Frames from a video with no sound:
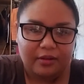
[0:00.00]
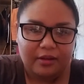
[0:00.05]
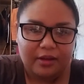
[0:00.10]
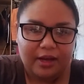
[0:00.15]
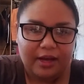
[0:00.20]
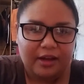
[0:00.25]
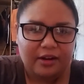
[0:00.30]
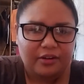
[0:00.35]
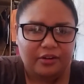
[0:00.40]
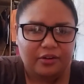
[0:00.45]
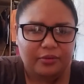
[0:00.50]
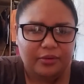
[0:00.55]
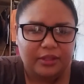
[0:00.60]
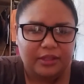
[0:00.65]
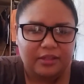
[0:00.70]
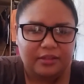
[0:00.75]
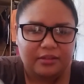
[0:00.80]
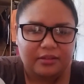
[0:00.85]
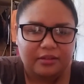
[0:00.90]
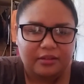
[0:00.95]
I don't know what
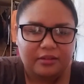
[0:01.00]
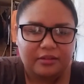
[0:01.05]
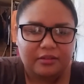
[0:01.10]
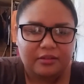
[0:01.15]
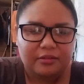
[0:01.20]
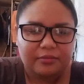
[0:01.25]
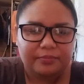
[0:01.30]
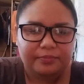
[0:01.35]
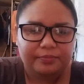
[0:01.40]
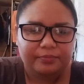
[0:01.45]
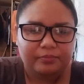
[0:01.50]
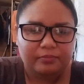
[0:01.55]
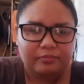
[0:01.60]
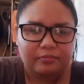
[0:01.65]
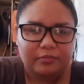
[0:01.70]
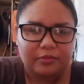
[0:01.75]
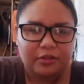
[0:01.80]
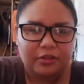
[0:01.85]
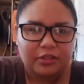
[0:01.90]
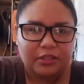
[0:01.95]
this is.
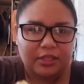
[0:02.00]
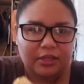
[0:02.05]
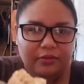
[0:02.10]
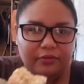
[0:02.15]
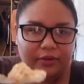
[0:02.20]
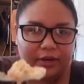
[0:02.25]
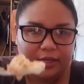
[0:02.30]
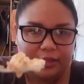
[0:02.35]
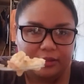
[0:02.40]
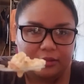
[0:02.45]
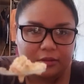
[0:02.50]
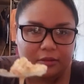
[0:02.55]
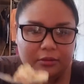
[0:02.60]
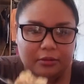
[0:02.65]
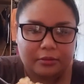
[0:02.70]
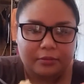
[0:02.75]
It looks like rice.